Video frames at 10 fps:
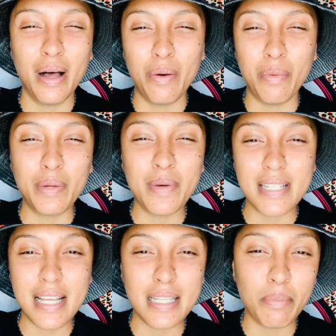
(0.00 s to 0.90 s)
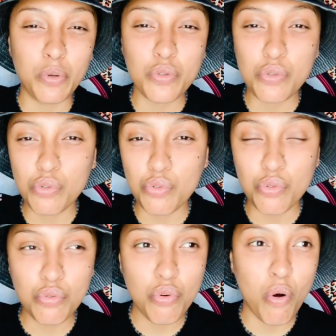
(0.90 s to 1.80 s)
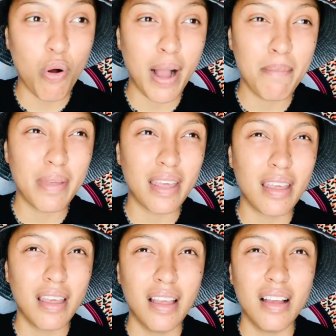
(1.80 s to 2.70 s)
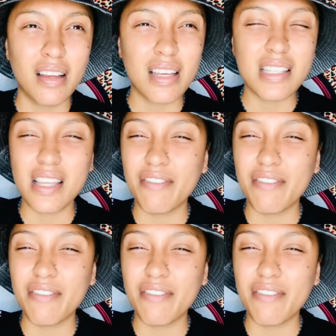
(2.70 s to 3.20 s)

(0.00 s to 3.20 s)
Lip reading: what was I supposed to do, or kambe or